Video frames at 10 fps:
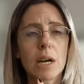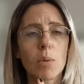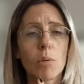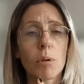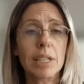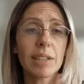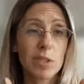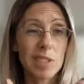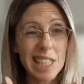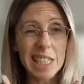We will give
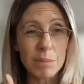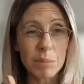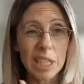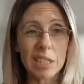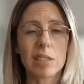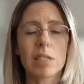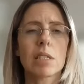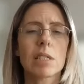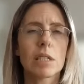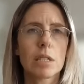you 60
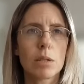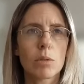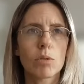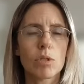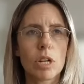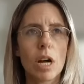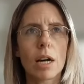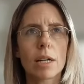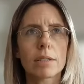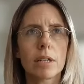minutes since you
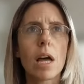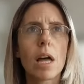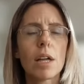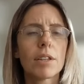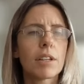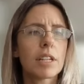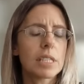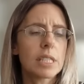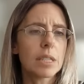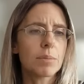start the
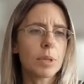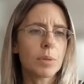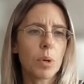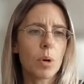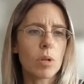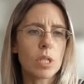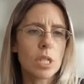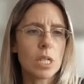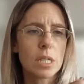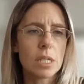reinstatement
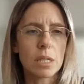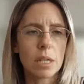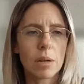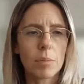process